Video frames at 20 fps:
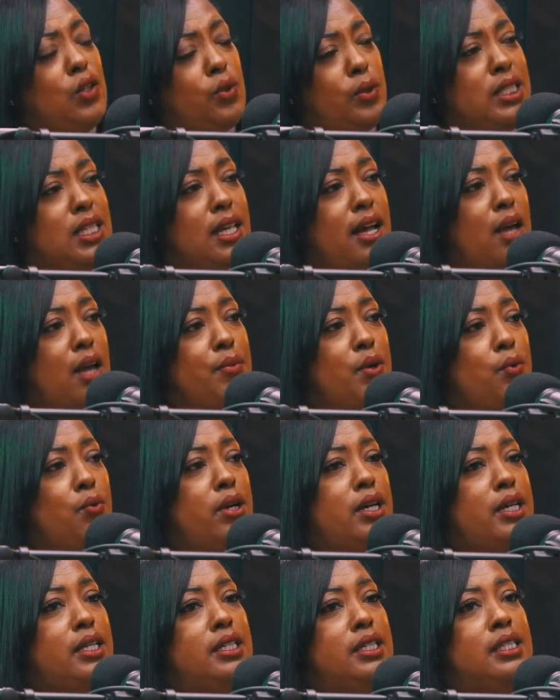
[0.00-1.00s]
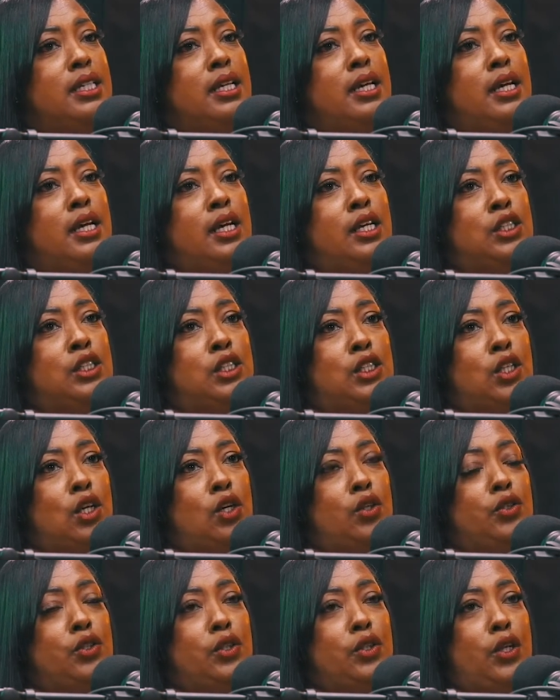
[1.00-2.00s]
of knew what time it was.
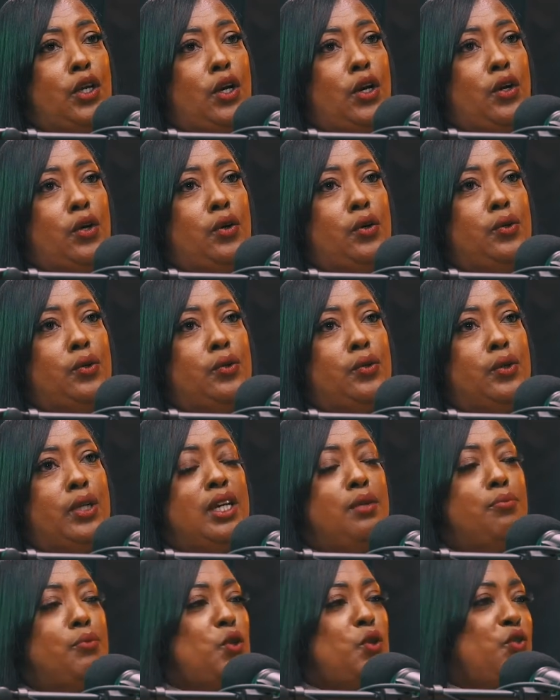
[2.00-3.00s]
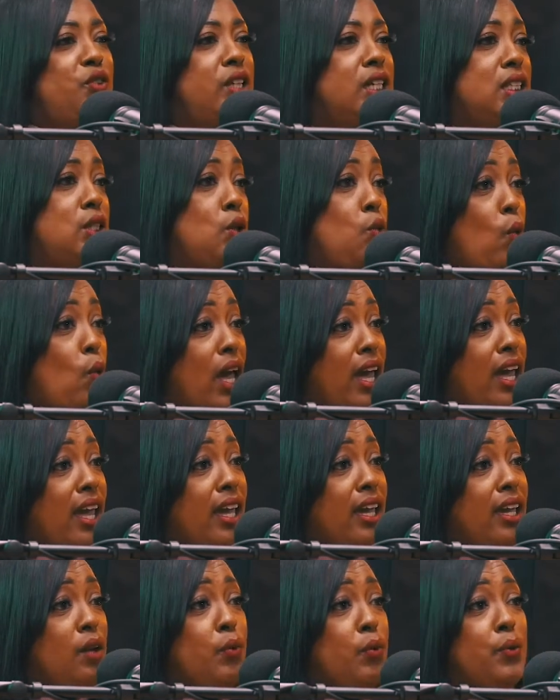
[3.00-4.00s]
So you know, he moved us
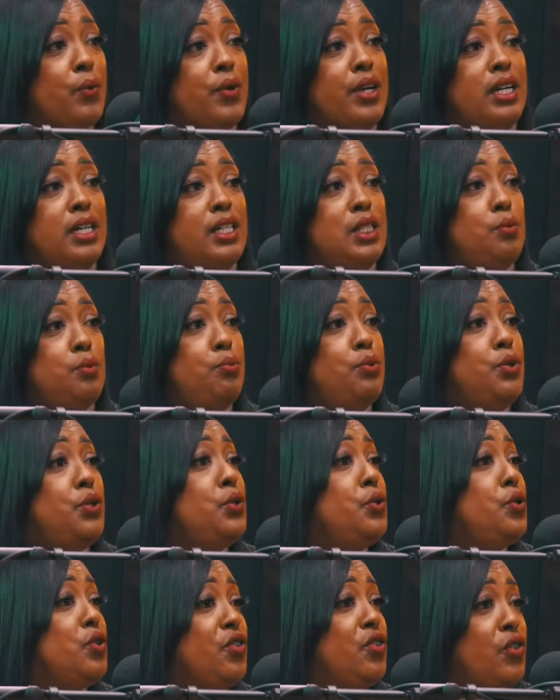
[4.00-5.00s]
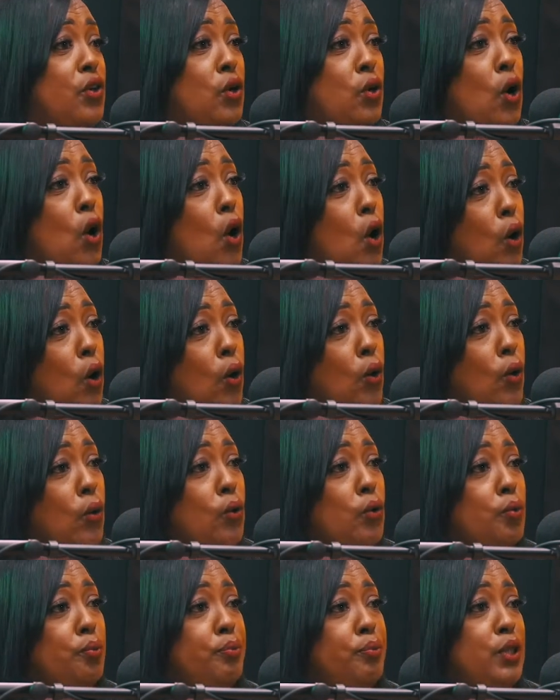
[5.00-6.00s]
away. We were in this beautiful
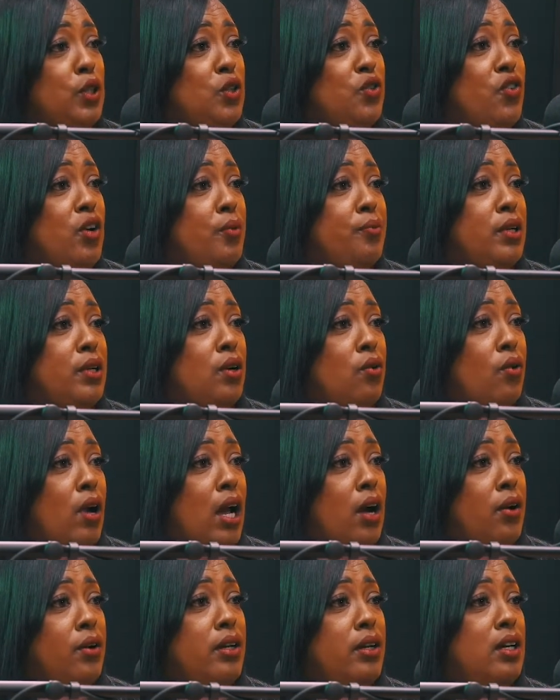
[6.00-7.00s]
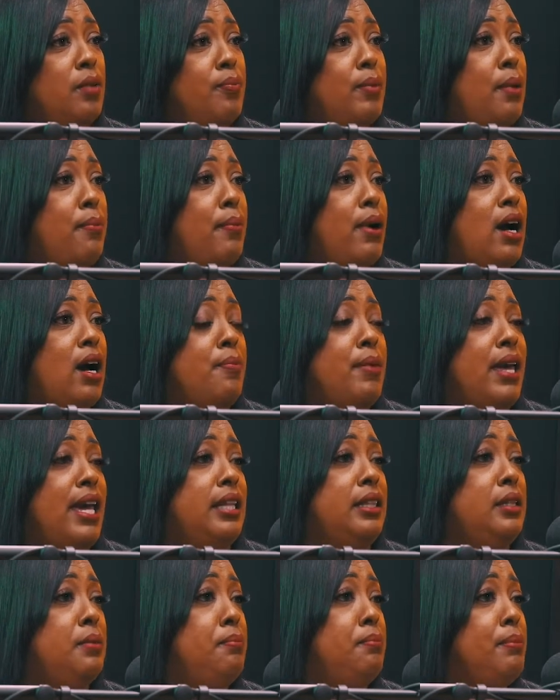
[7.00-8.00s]
home built from the ground up. My mom
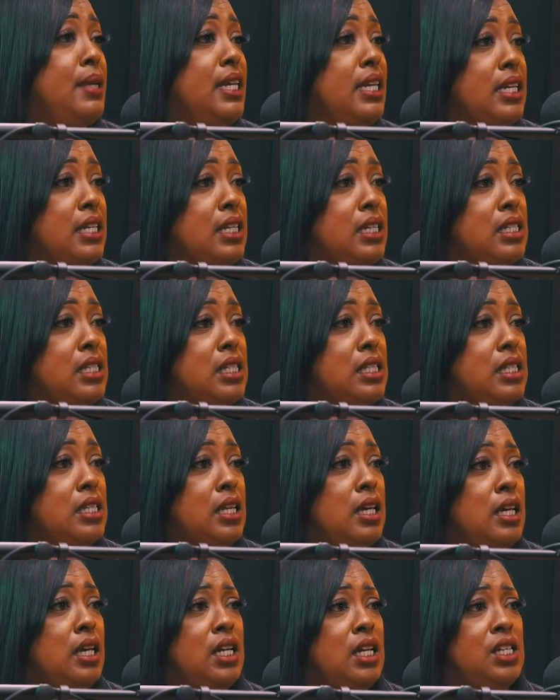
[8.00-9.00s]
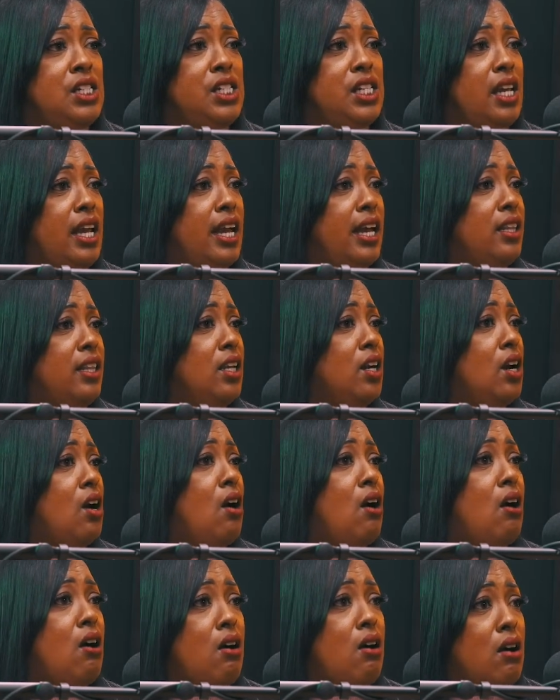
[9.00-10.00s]
had the minks. She had the
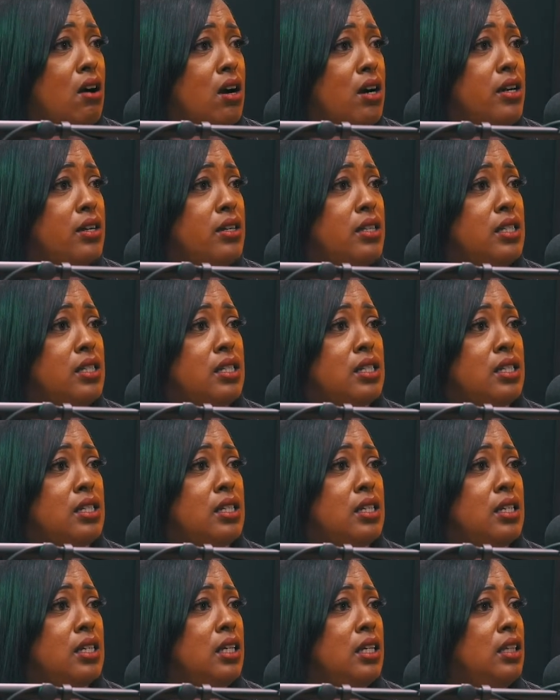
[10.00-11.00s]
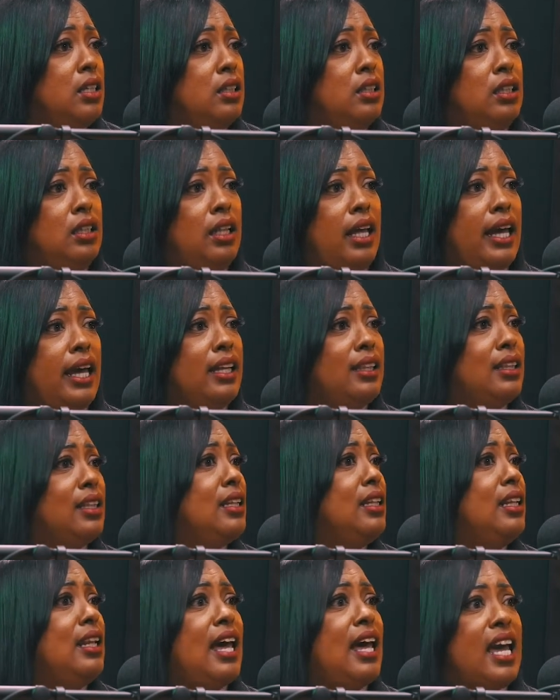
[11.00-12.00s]
cars. The lifestyle was like
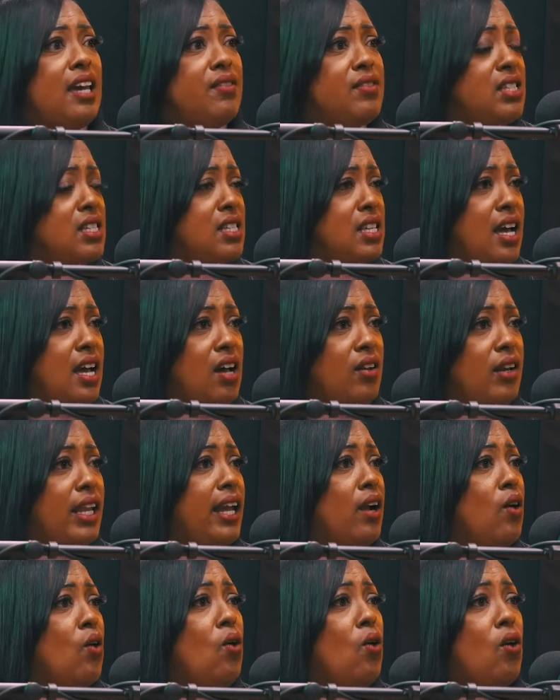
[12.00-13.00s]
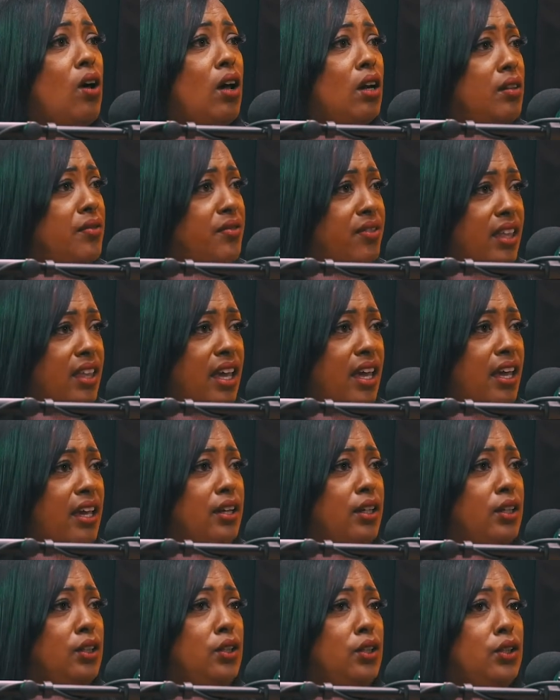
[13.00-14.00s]
there. the lifestyle, like all of
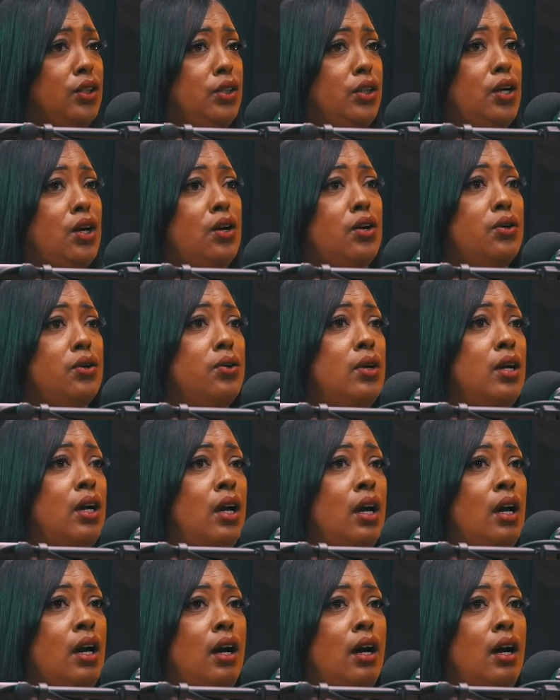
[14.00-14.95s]
that, you know.